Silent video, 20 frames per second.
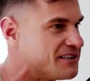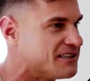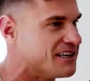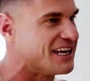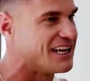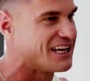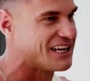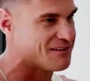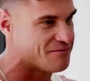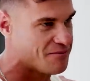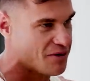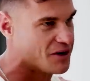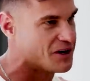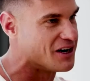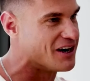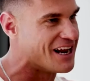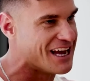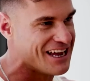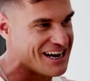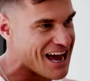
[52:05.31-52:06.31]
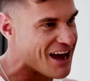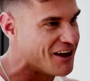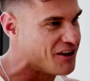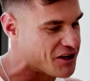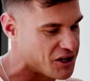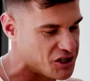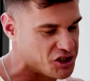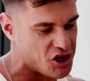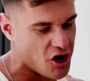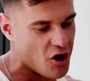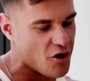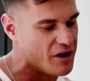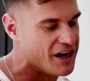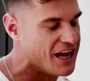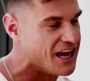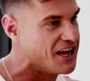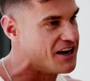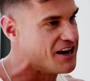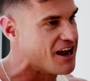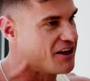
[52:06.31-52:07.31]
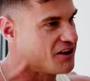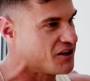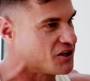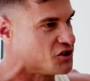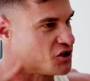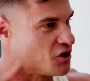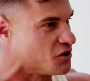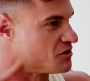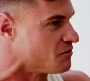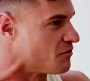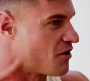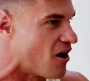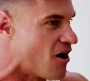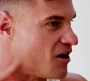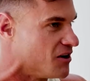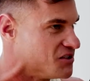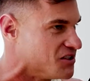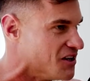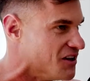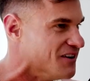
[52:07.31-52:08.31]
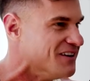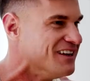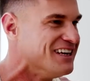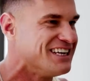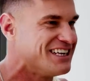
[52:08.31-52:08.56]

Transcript: Now you can put it in, now you can throw it in, now you can throw some cards in.